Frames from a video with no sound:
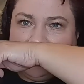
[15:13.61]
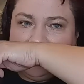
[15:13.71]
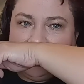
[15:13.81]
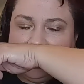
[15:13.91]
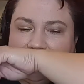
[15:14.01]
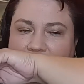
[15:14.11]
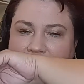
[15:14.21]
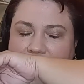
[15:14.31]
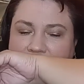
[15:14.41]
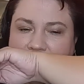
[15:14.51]

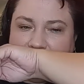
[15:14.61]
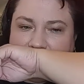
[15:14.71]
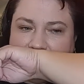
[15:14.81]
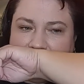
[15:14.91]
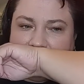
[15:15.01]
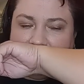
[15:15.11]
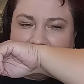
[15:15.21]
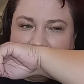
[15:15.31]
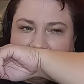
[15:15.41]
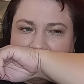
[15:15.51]

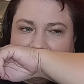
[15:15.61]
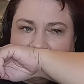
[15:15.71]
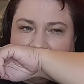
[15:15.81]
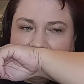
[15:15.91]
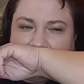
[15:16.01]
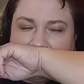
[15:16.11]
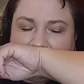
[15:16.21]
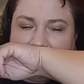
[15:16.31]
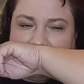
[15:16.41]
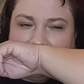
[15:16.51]

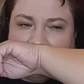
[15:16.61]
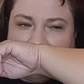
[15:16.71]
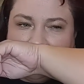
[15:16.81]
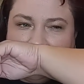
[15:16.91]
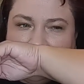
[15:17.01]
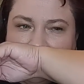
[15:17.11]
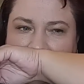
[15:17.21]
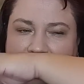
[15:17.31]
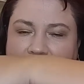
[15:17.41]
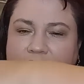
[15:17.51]
No one is speaking in this clip.